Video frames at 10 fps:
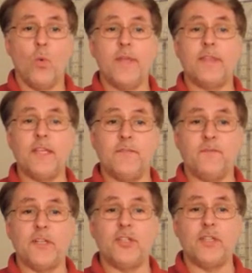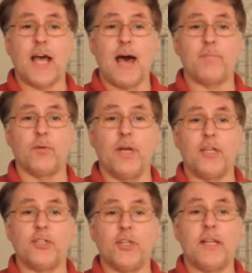with the efficient
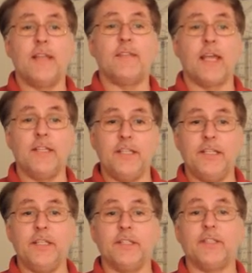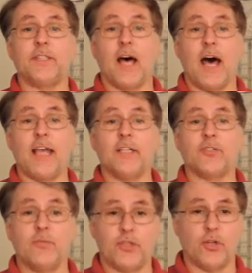operation that yields the
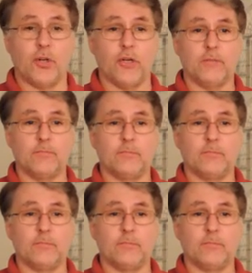highest return.